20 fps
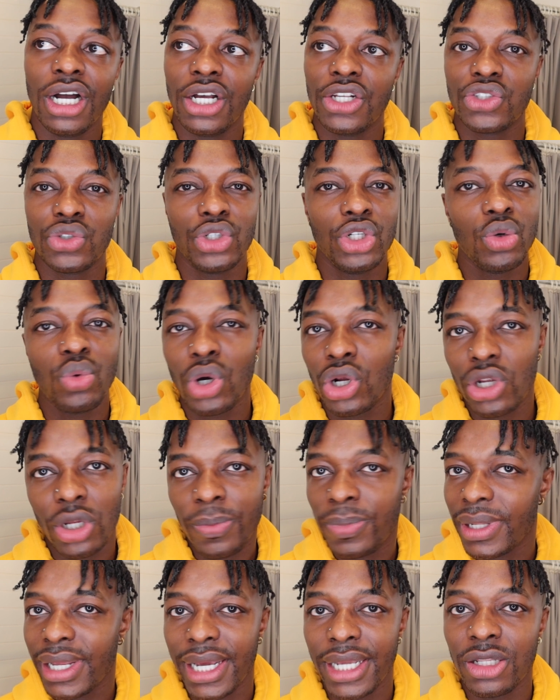So you don't want to
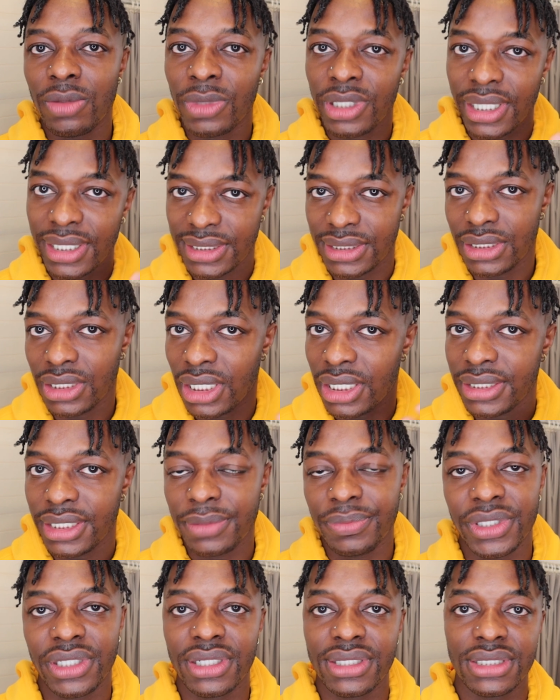apply the minoxidil on
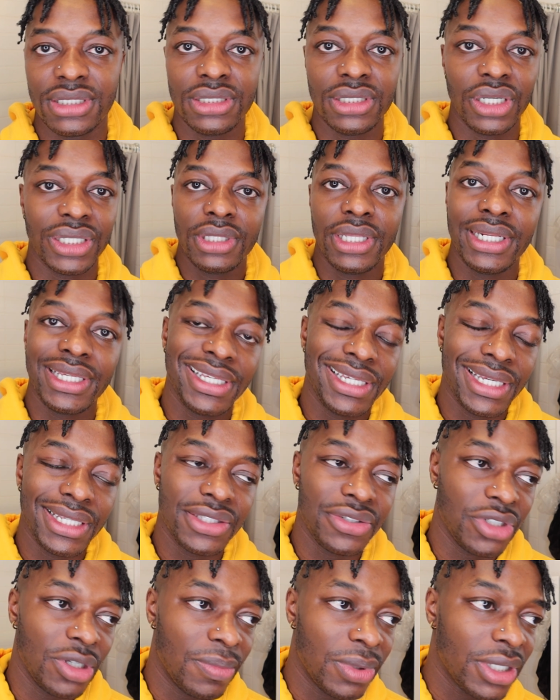it, because then it can get
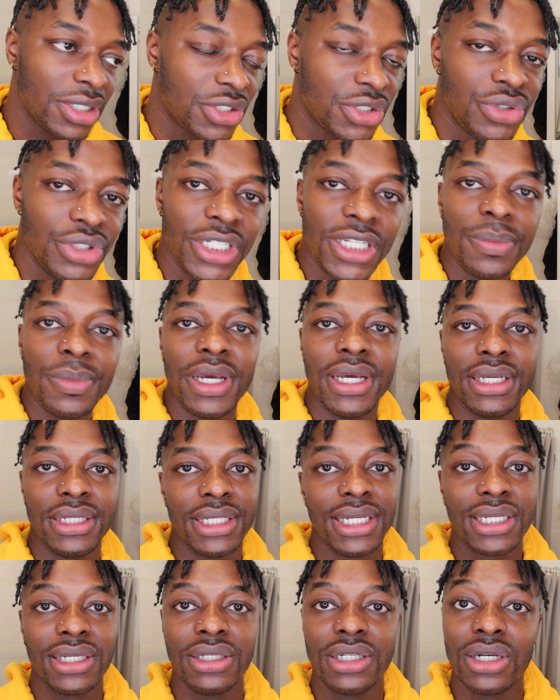into your bloodstream and
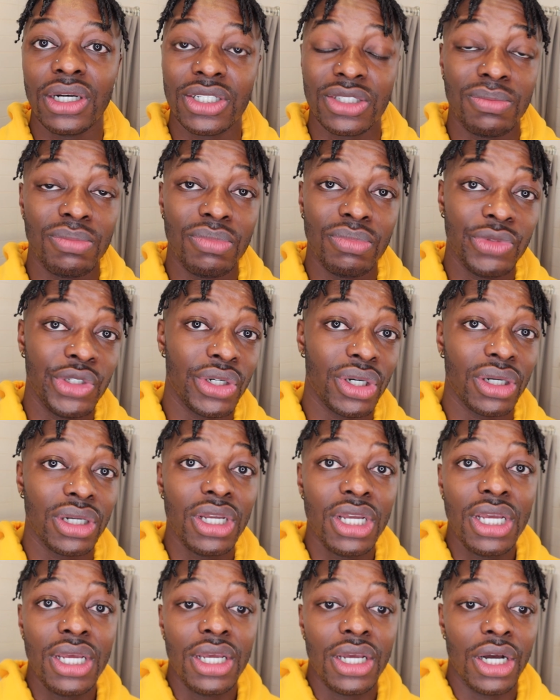that can cause
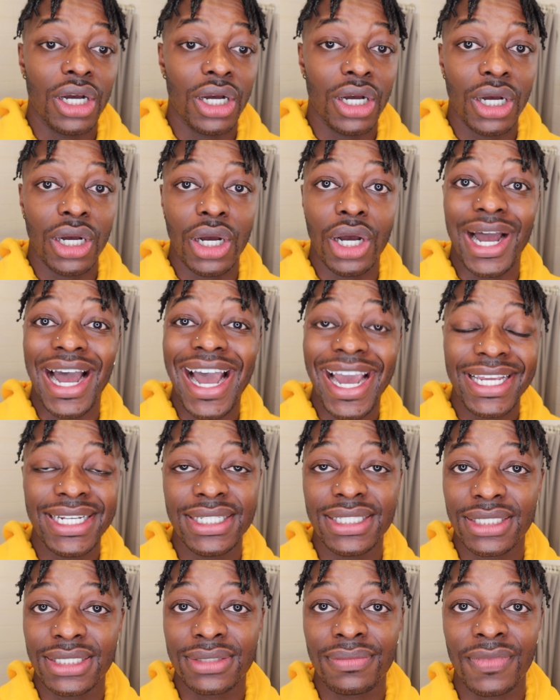a
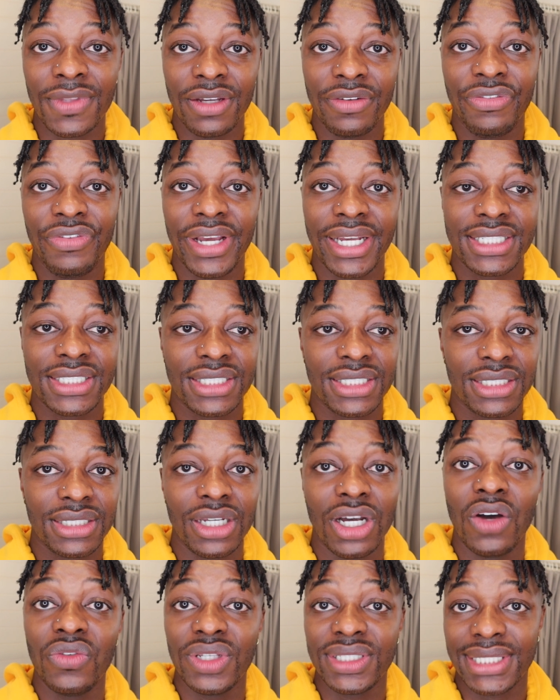heightened effects,
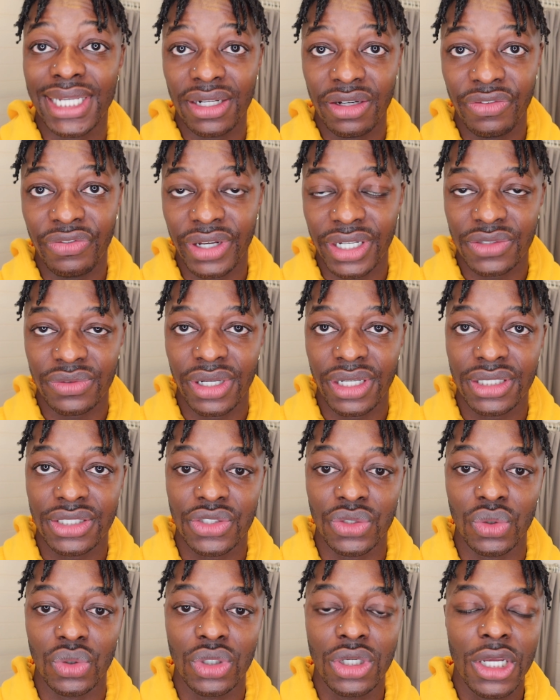other side effects, right?
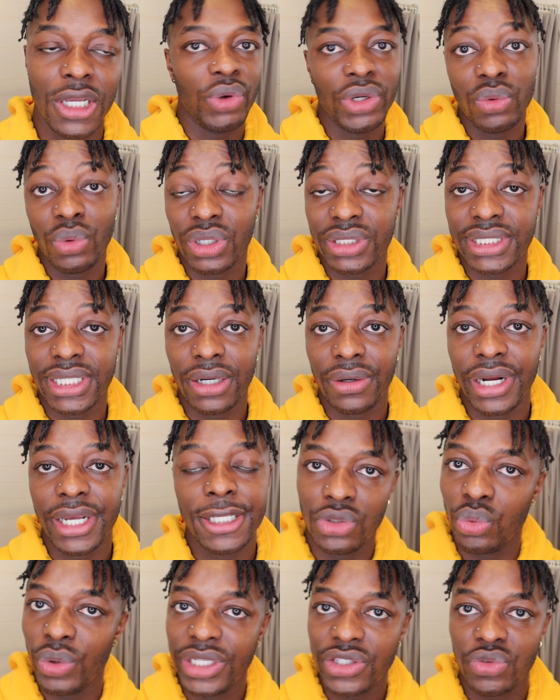So we don't want that, right?
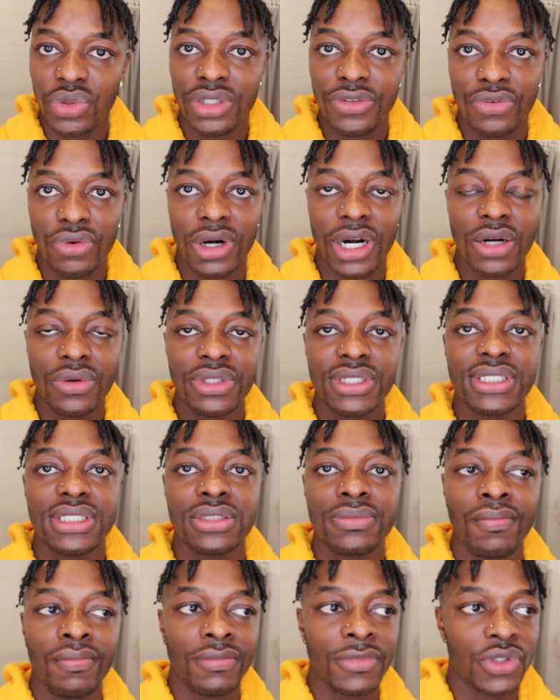You wait 24 hours.
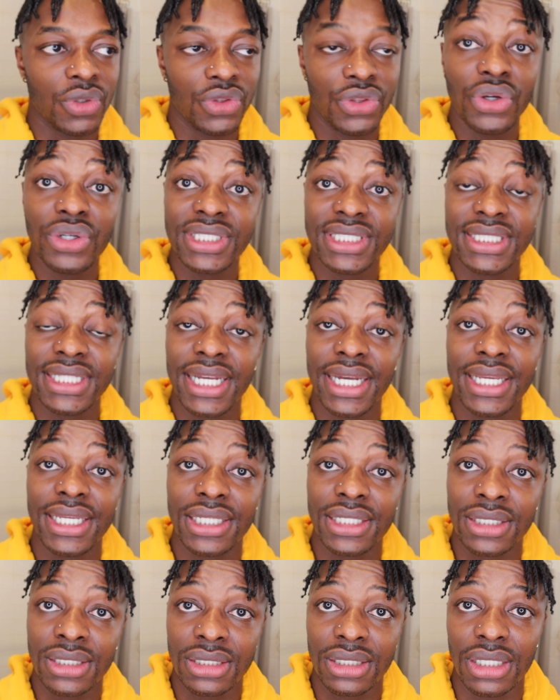So Thursday night
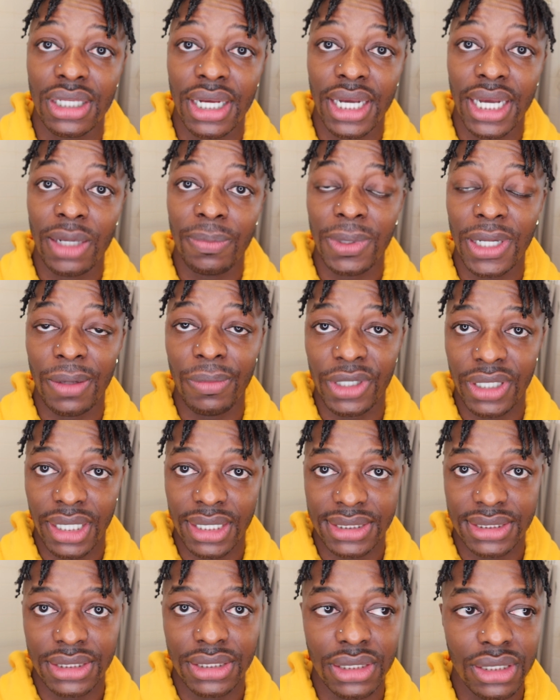I apply
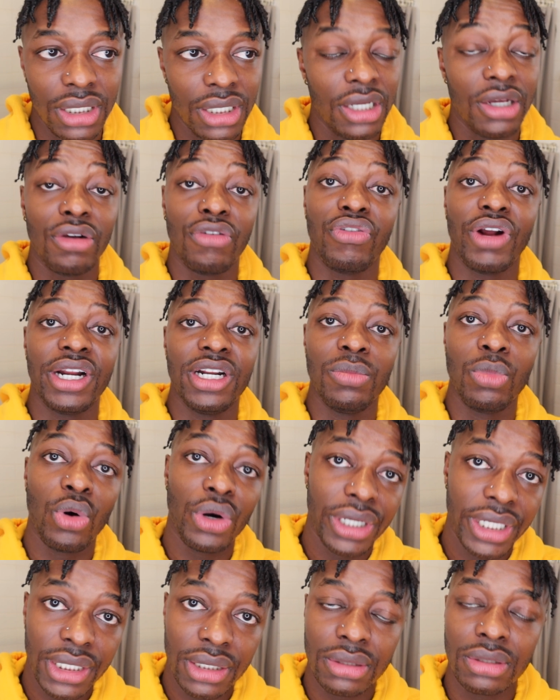minoxidil. Friday
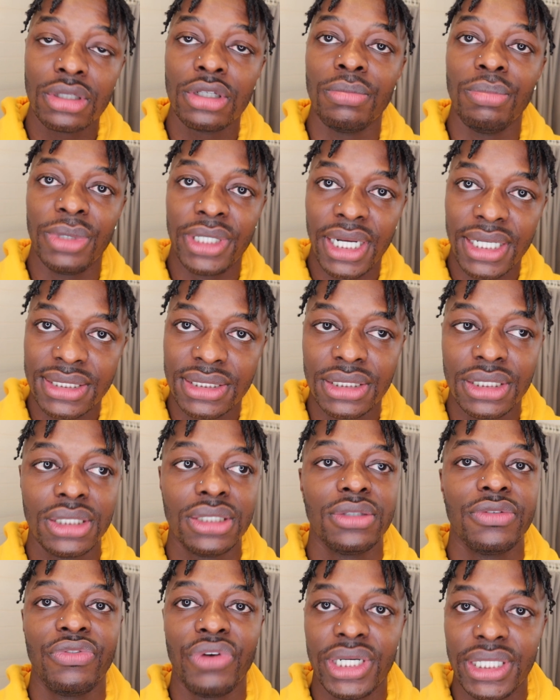morning
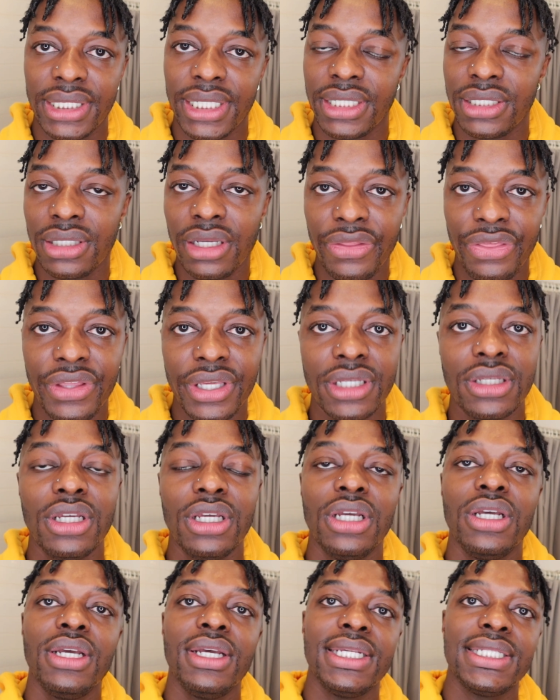minoxidil. Friday night nothing.
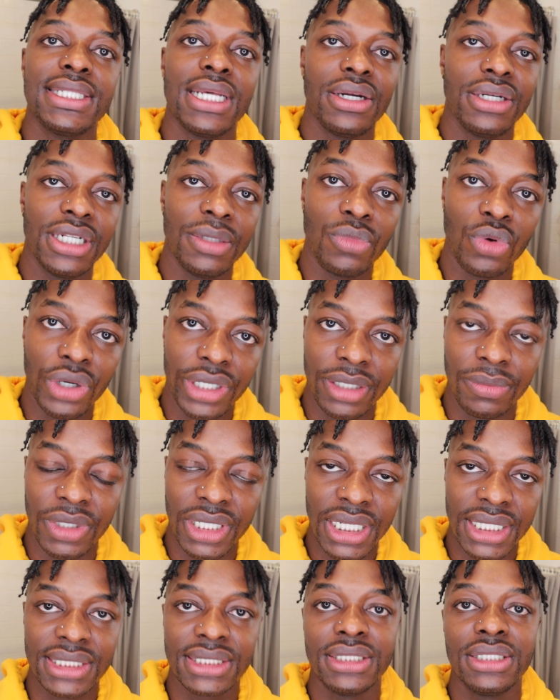Saturday morning
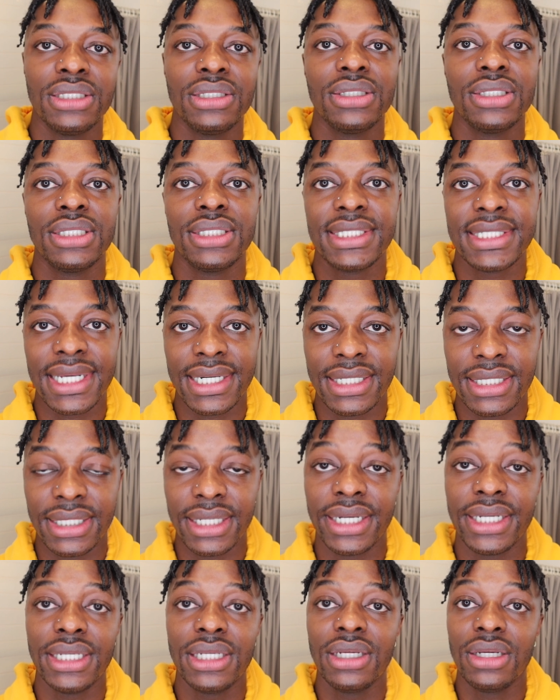minoxidil. Saturday
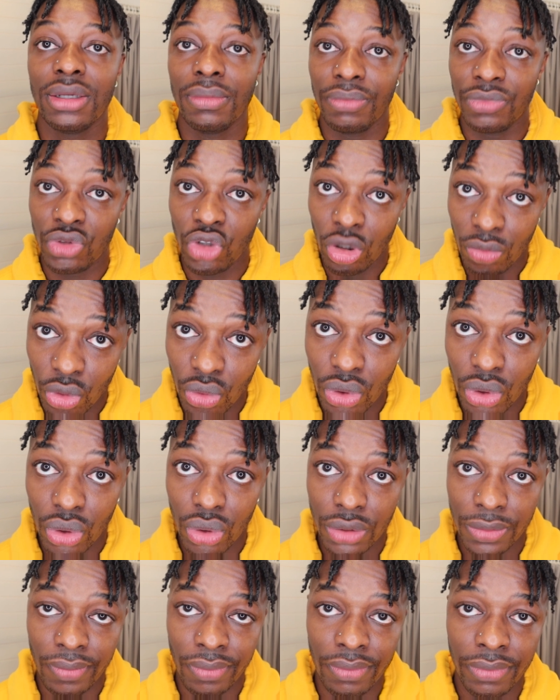night derma
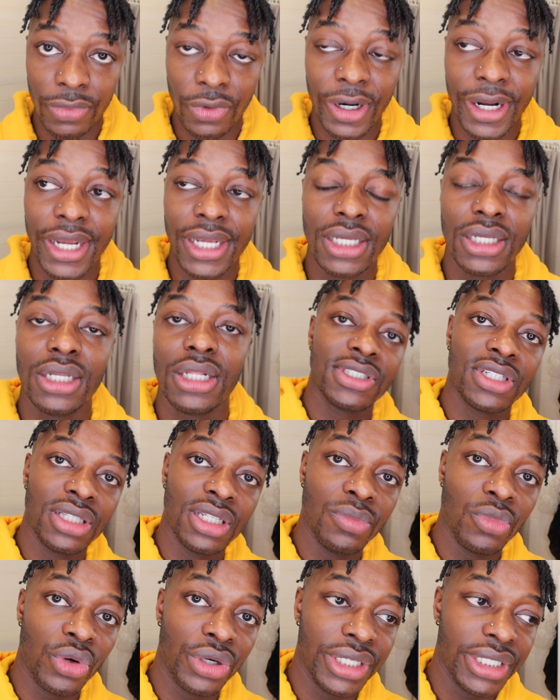roll, right?
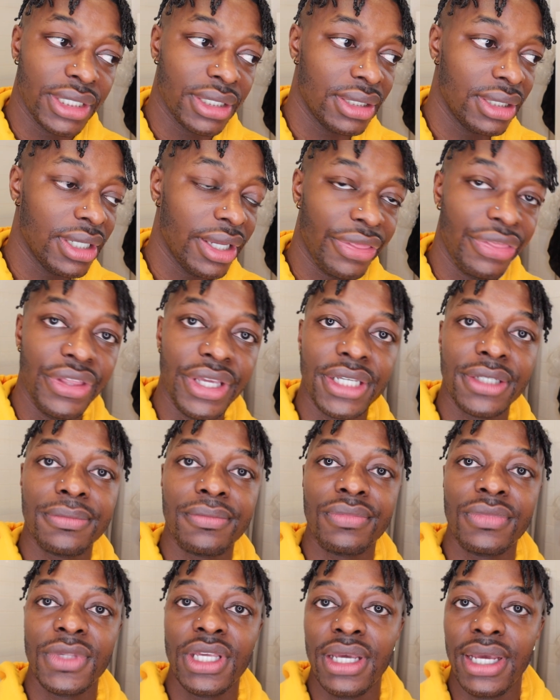Sunday morning nothing,
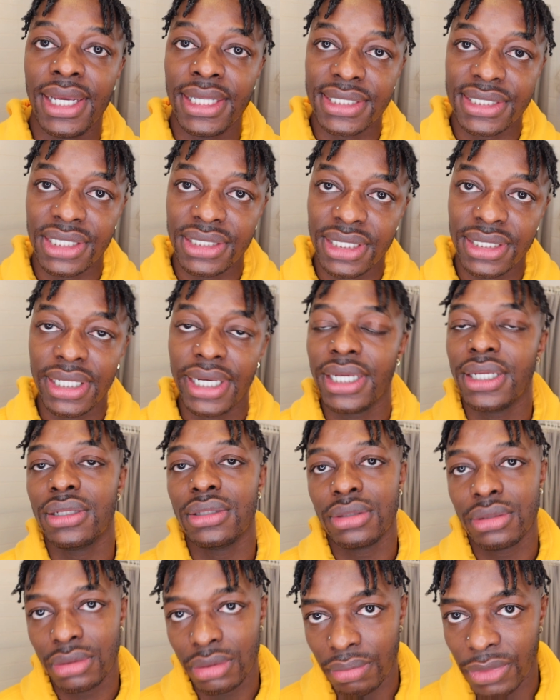and Sunday
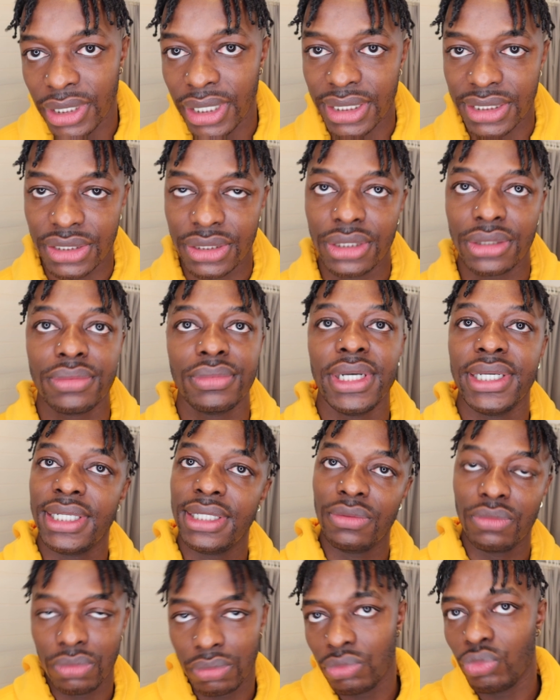night minoxidil, and
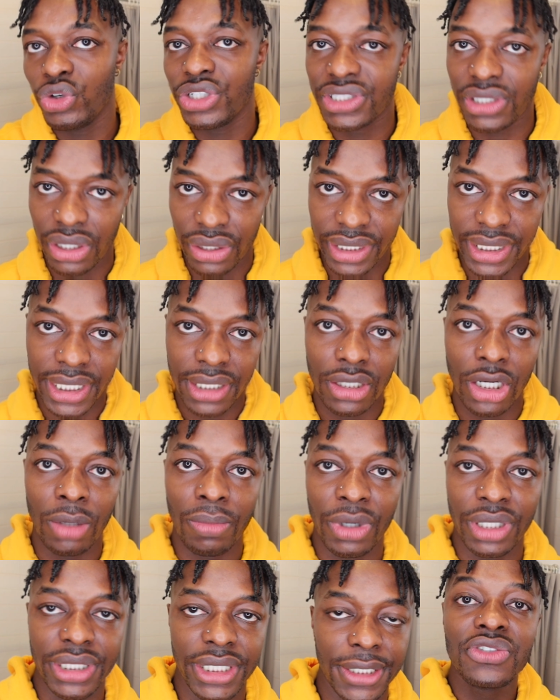then we start again on
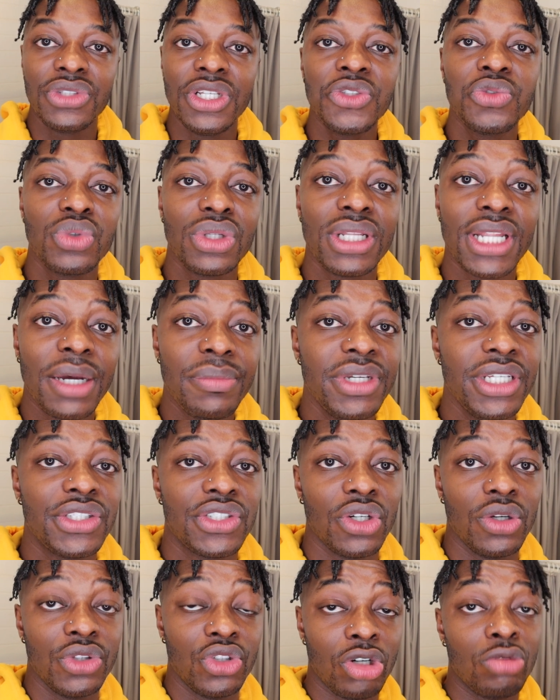Monday. So this will allow me
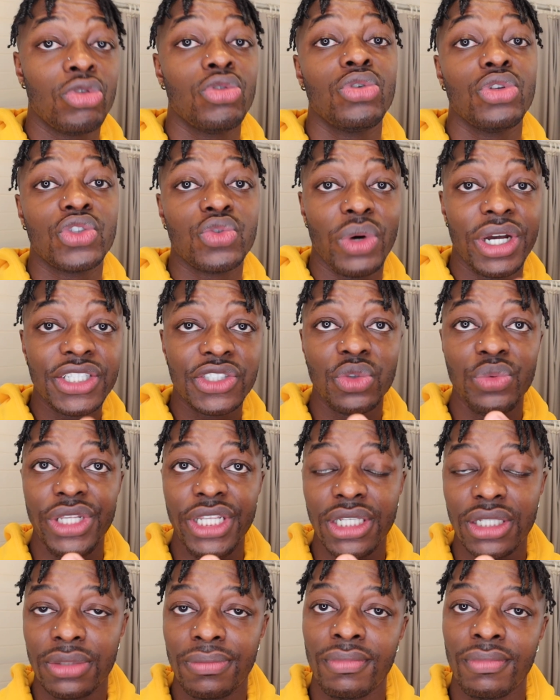to derma roll twice a week